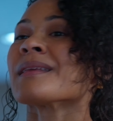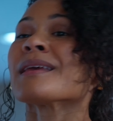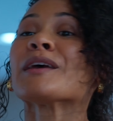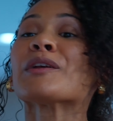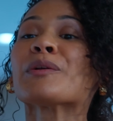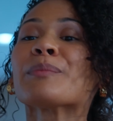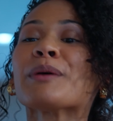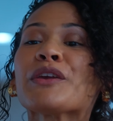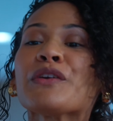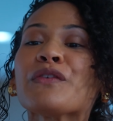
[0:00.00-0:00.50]

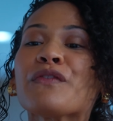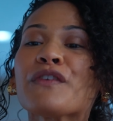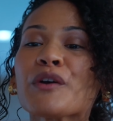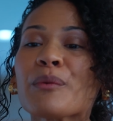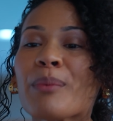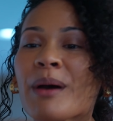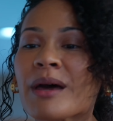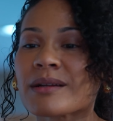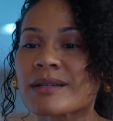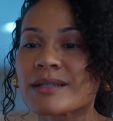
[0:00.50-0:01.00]
It'll make you
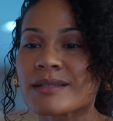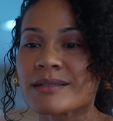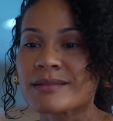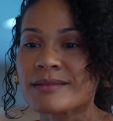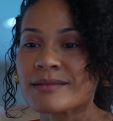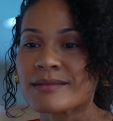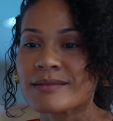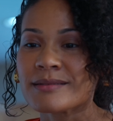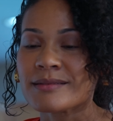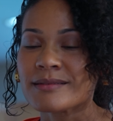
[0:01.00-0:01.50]
feel better.
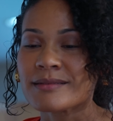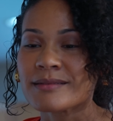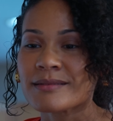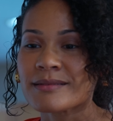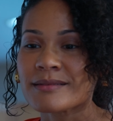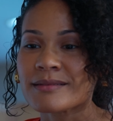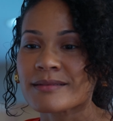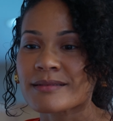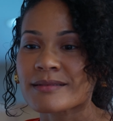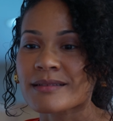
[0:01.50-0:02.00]

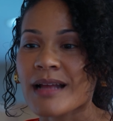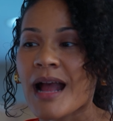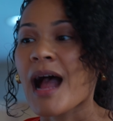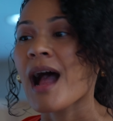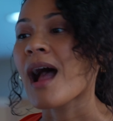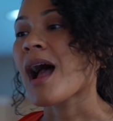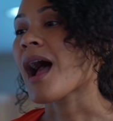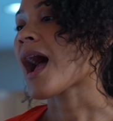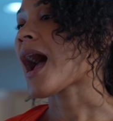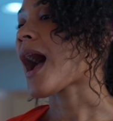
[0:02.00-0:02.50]

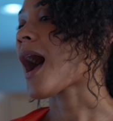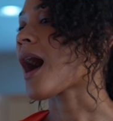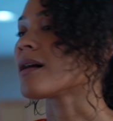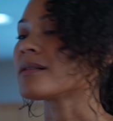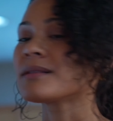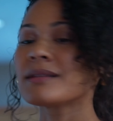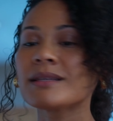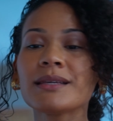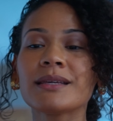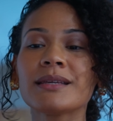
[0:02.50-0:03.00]

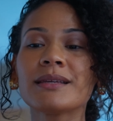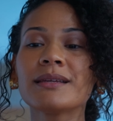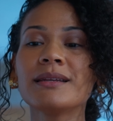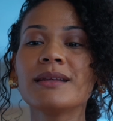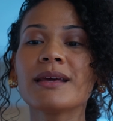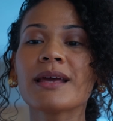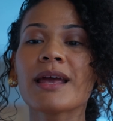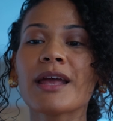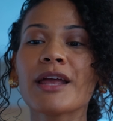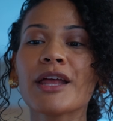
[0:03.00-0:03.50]
I'll
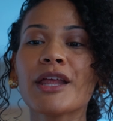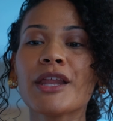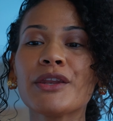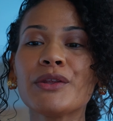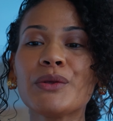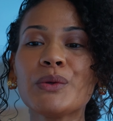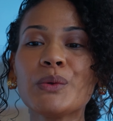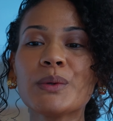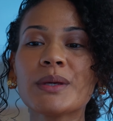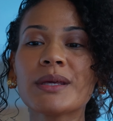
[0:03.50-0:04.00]
lead
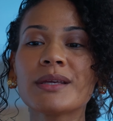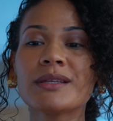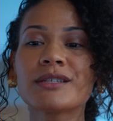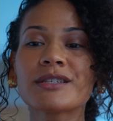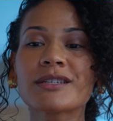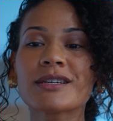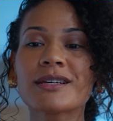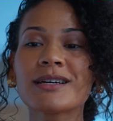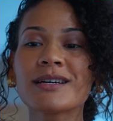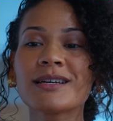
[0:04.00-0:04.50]
and you can
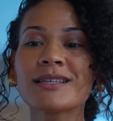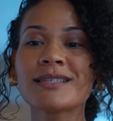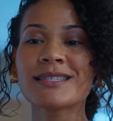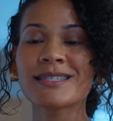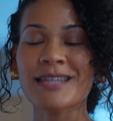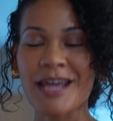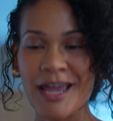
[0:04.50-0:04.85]
just